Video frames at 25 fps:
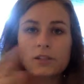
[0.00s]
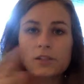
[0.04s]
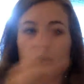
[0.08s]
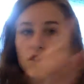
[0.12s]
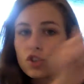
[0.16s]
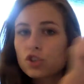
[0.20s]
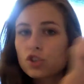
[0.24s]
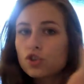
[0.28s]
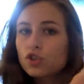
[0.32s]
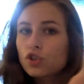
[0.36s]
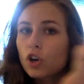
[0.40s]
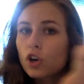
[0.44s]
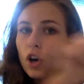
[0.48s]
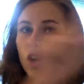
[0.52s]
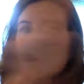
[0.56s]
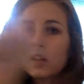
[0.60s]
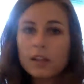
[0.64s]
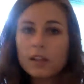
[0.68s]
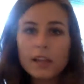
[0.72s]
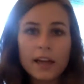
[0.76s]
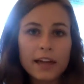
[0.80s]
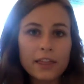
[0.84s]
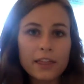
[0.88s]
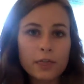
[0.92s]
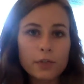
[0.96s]
So just draw
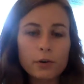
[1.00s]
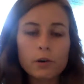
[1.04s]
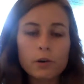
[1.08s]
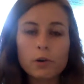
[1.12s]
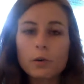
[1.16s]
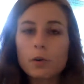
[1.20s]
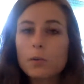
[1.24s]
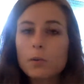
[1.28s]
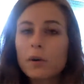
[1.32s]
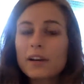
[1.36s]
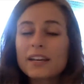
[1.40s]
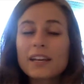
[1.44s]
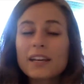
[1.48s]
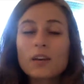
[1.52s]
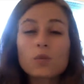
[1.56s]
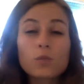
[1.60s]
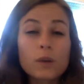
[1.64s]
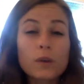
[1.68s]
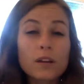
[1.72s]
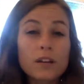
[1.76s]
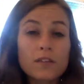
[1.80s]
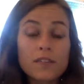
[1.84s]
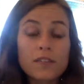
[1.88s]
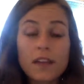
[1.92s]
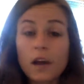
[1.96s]
a line through it. We want to get
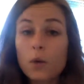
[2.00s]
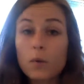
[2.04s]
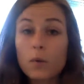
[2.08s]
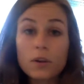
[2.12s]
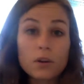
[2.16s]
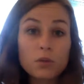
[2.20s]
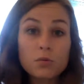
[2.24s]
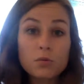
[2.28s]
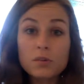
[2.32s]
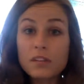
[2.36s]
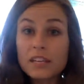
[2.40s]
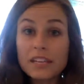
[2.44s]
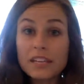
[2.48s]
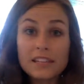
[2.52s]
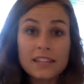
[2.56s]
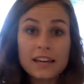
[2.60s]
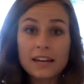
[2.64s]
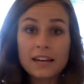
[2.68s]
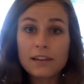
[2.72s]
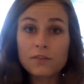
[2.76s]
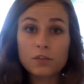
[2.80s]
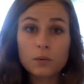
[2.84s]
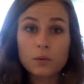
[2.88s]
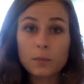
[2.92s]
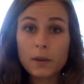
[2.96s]
rid of that. We don't need
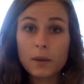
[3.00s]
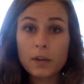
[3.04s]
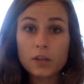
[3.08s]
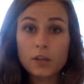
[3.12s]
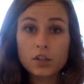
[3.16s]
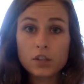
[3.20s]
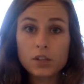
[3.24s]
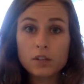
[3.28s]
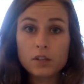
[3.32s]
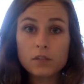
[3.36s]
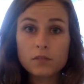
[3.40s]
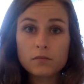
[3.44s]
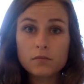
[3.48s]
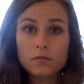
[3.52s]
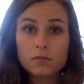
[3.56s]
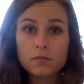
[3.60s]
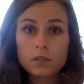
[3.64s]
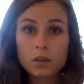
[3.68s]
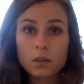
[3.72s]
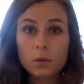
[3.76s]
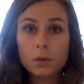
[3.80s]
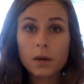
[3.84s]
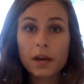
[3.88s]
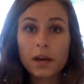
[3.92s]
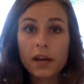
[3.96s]
that information.
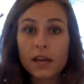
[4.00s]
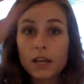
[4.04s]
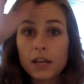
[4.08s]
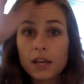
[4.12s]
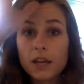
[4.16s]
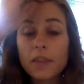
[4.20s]
Okay?